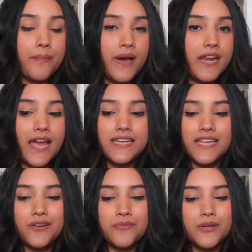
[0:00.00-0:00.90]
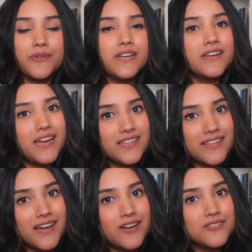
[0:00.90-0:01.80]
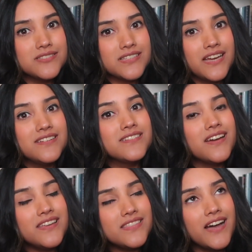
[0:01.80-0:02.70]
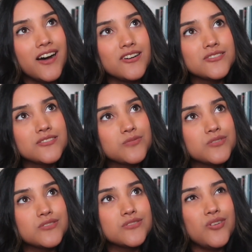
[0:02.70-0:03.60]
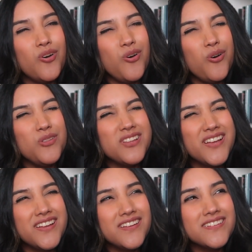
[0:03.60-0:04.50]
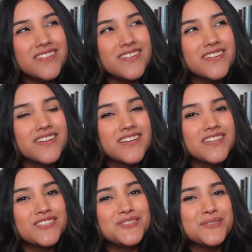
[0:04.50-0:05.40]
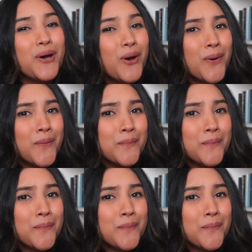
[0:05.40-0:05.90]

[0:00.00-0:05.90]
but I need to reread Ninth House. And Ninth House was so long, so